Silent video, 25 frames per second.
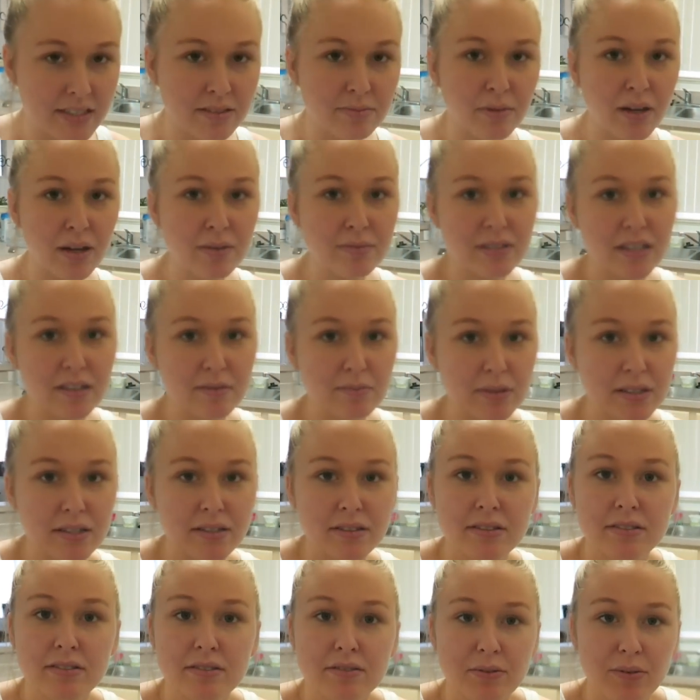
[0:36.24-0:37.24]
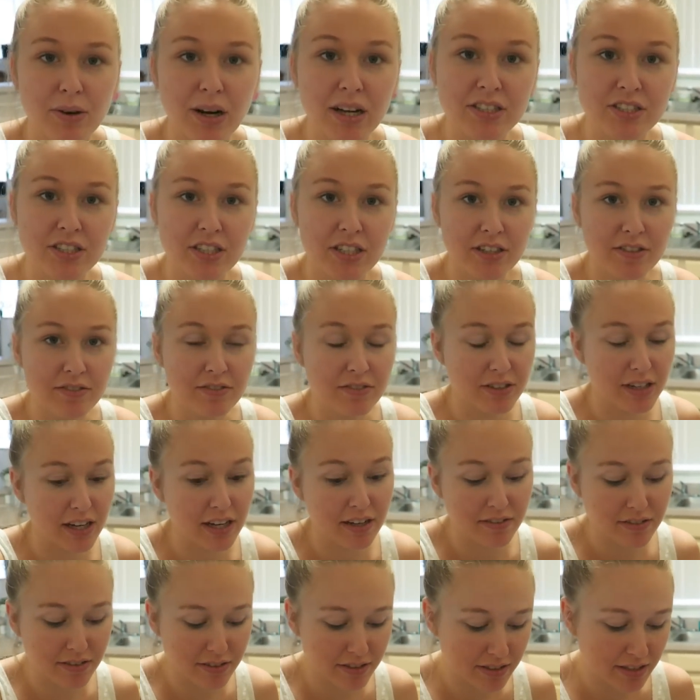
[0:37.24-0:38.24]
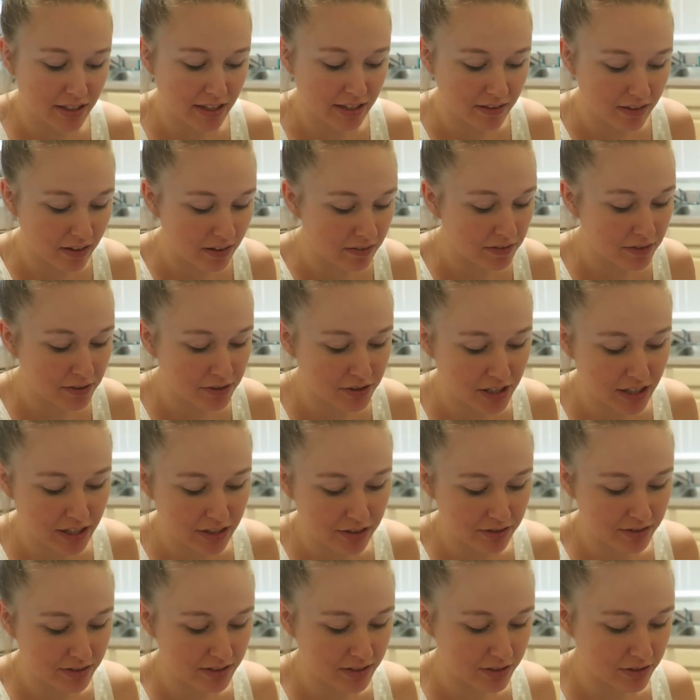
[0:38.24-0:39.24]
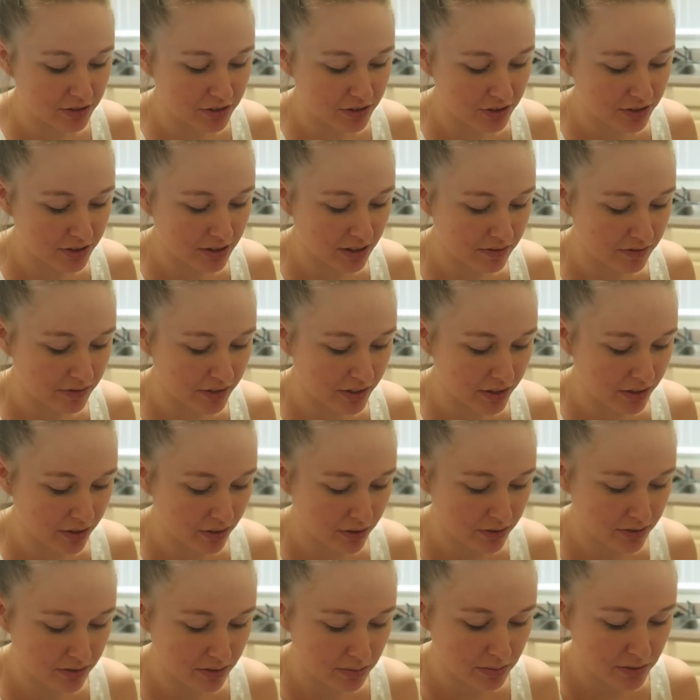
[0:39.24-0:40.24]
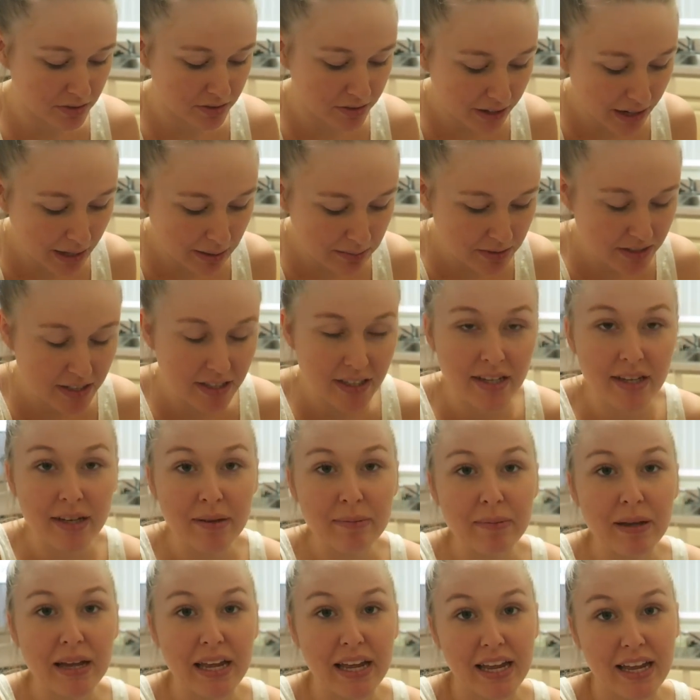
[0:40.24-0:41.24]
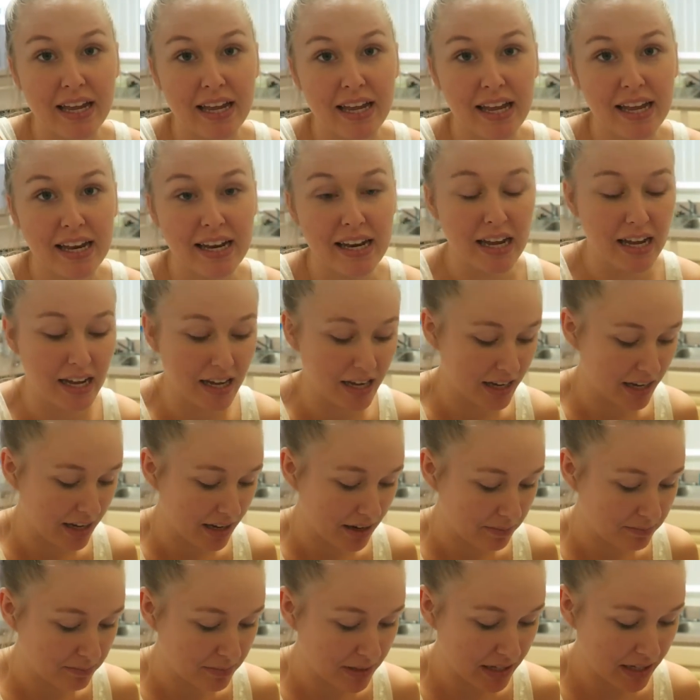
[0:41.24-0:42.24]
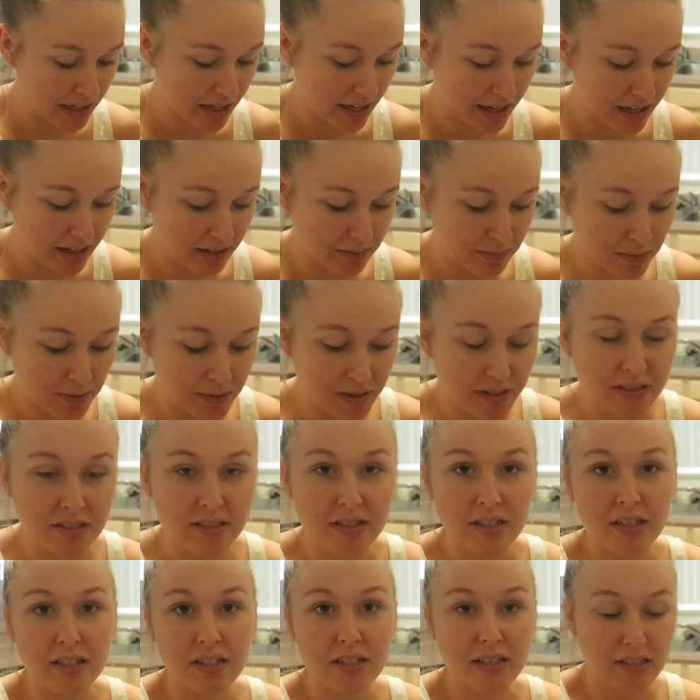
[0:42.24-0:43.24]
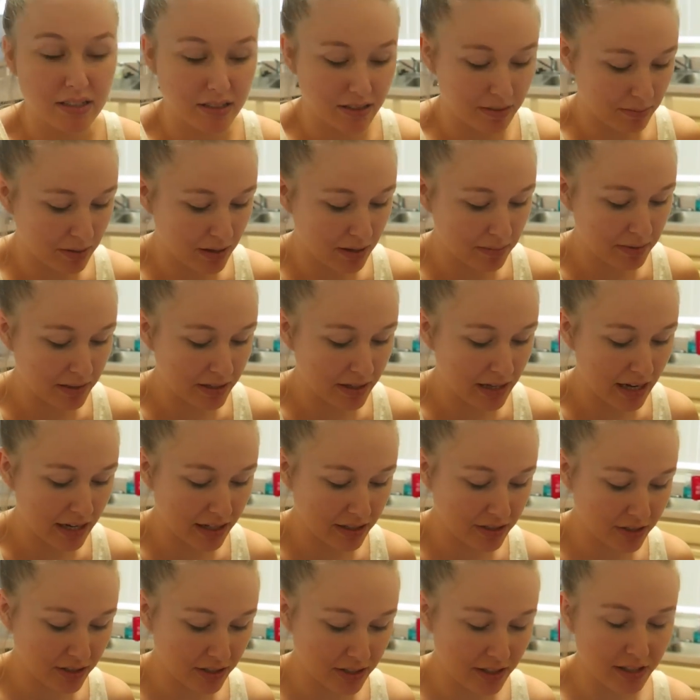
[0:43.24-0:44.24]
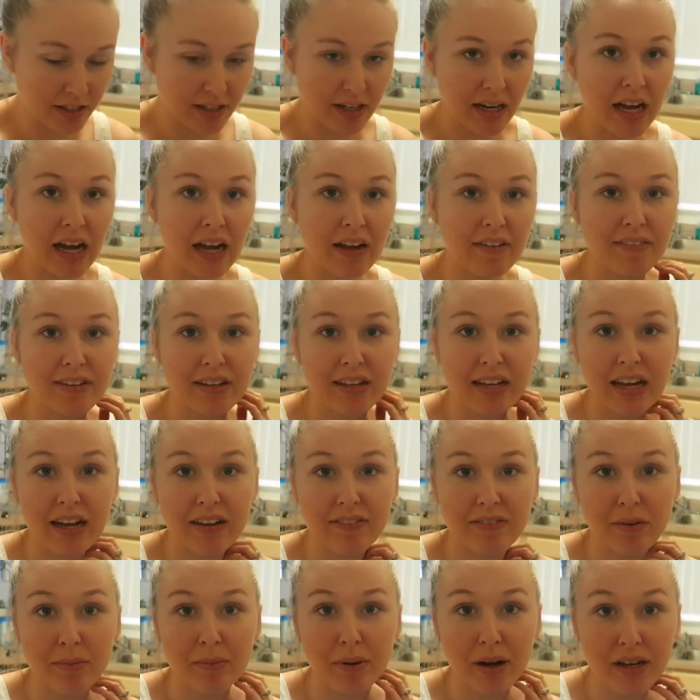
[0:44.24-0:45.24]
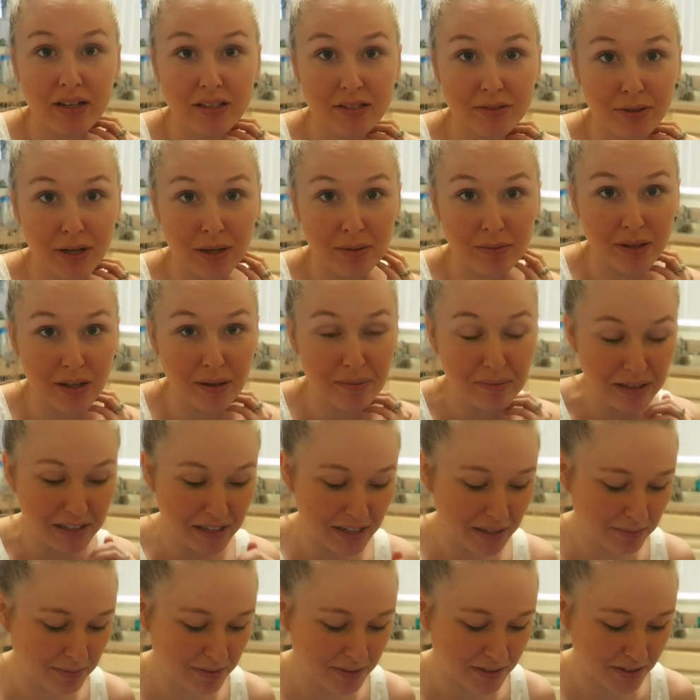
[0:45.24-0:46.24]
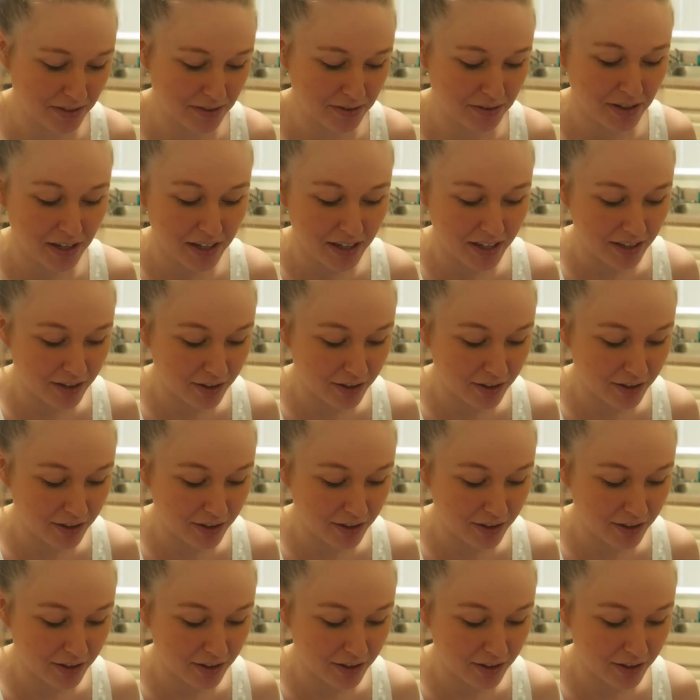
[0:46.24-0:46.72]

these moms I've been watching forever and I love their channels, and you should definitely go subscribe to them. And me and Marissa Is a Mommy actually are having have a box swap coming up, so